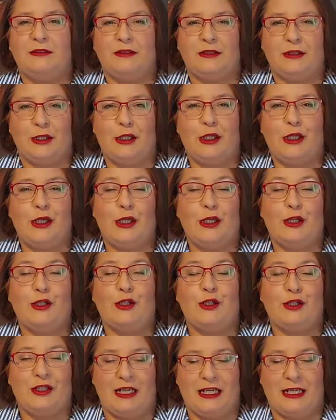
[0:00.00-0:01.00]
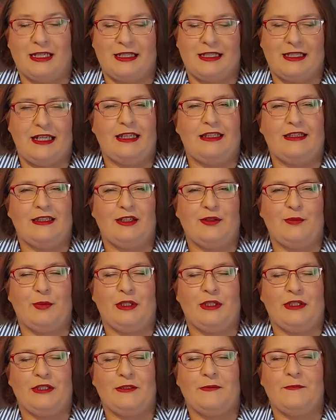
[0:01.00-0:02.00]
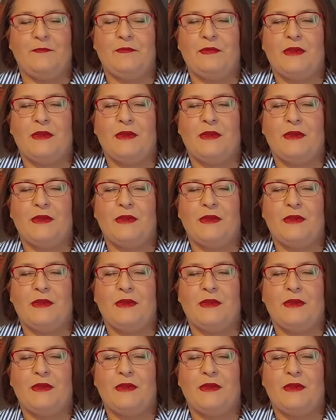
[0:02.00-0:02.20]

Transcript: he is just getting better.